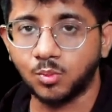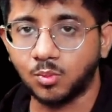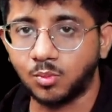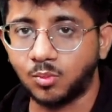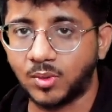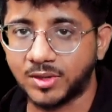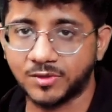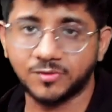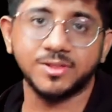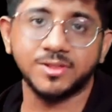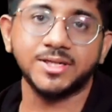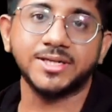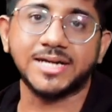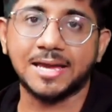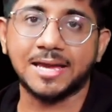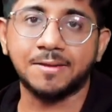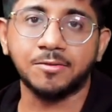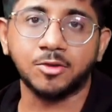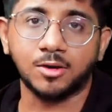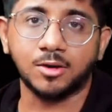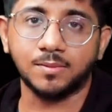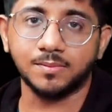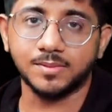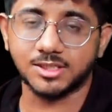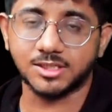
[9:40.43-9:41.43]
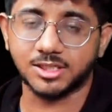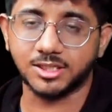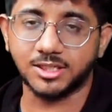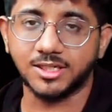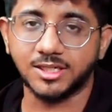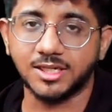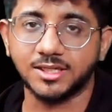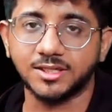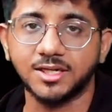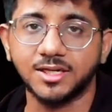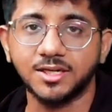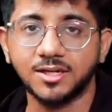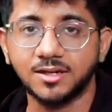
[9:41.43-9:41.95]
What will the time complexity?
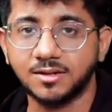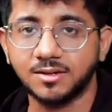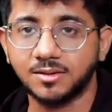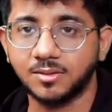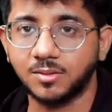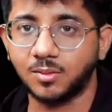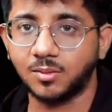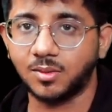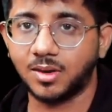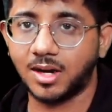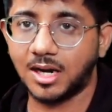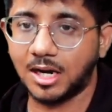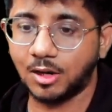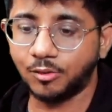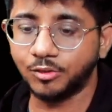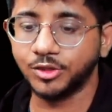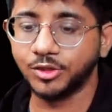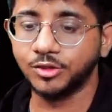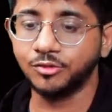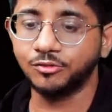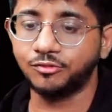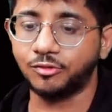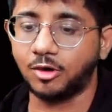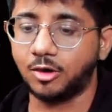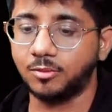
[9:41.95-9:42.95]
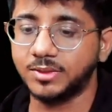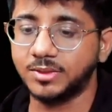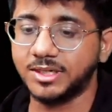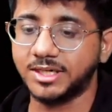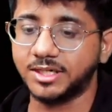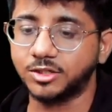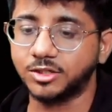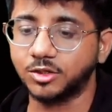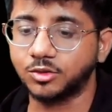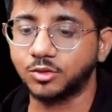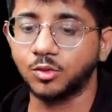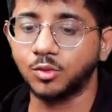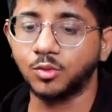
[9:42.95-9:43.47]
And then how do you
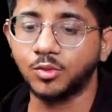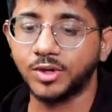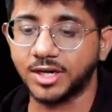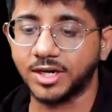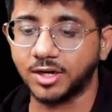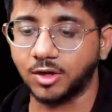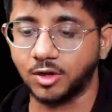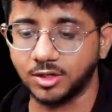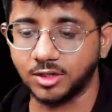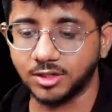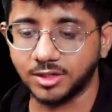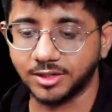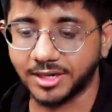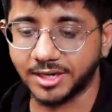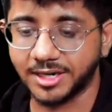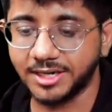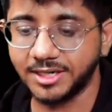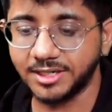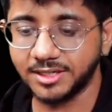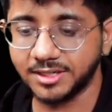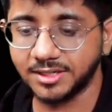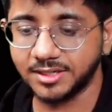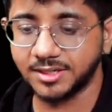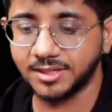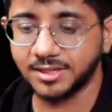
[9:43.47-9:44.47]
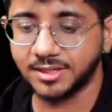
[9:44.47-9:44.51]
formulate the code and all, right?